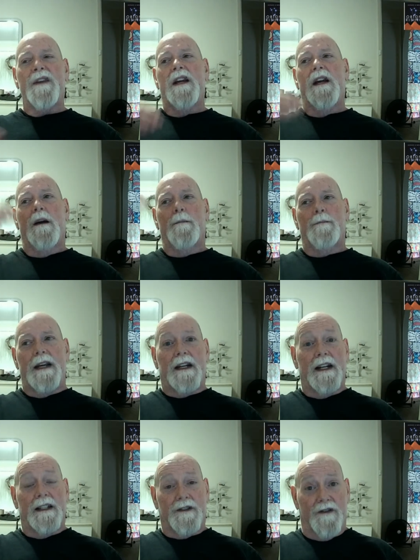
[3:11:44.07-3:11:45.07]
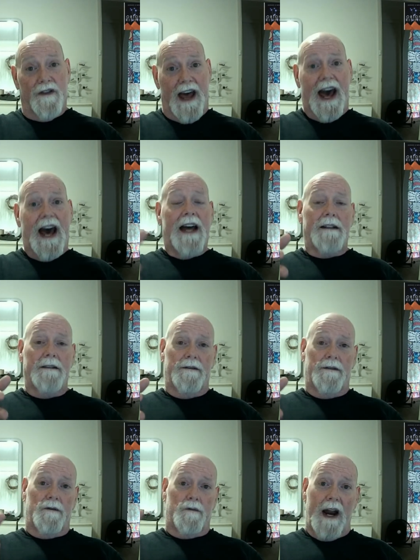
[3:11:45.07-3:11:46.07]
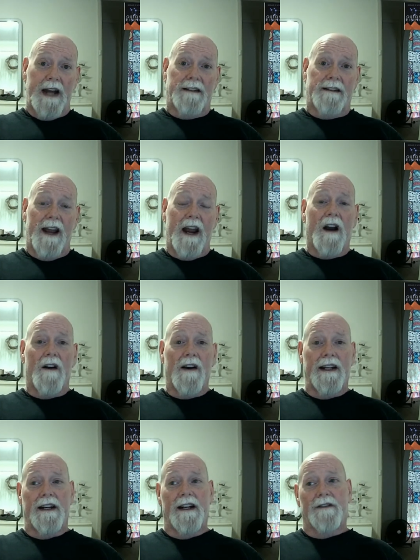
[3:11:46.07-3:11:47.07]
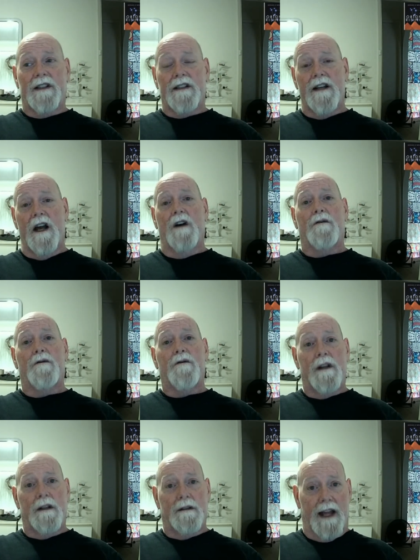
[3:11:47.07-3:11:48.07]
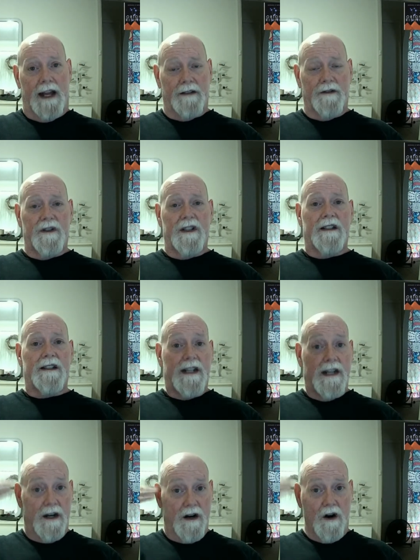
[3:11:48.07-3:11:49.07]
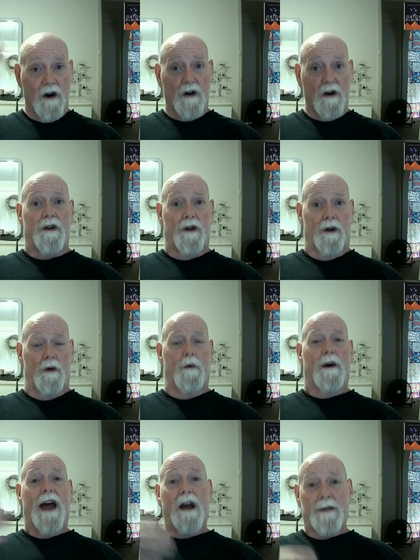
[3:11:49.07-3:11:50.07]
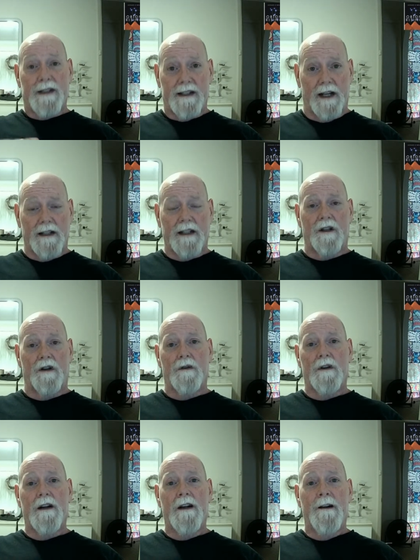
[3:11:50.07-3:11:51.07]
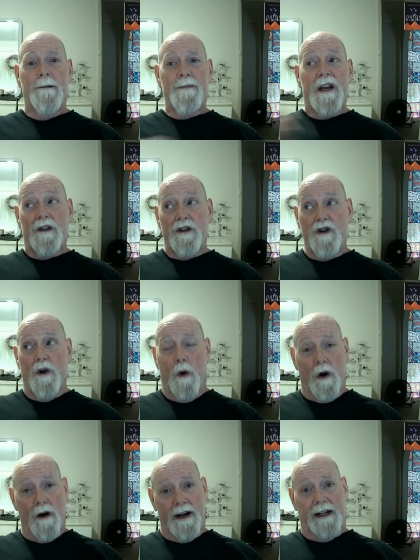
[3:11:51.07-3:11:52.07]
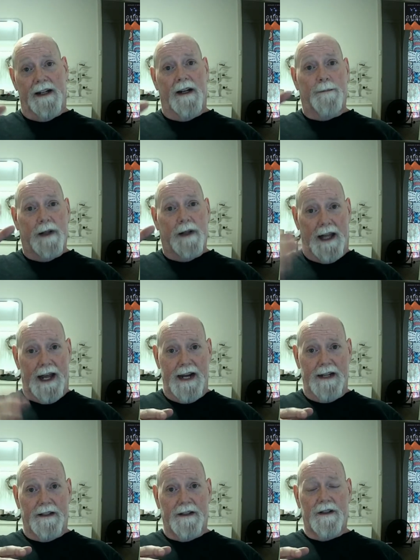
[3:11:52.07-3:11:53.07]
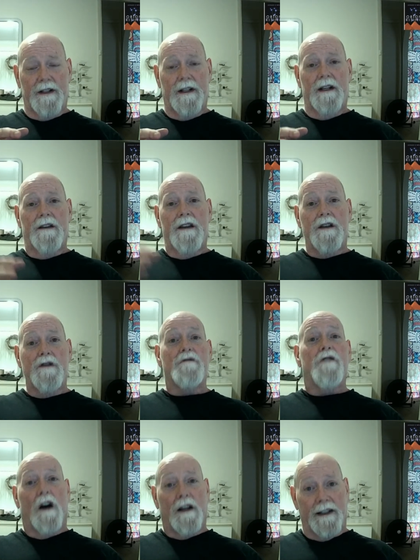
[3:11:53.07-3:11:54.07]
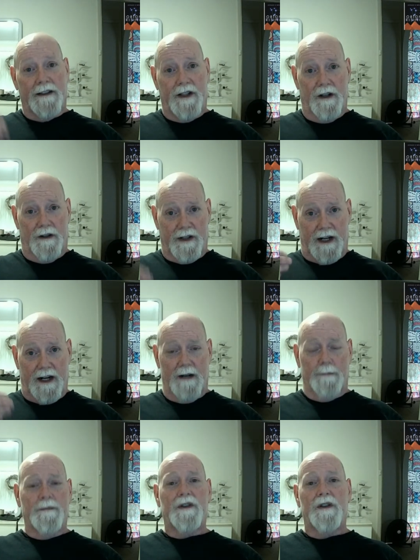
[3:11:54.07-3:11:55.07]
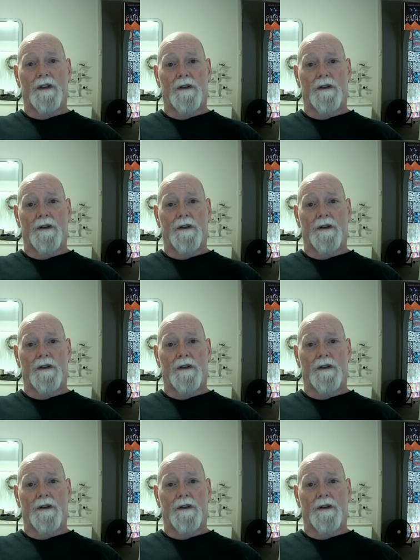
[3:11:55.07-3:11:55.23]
because that right there in and of itself, it lends its ear to what I was telling you. You're in a place that you volunteered to come to.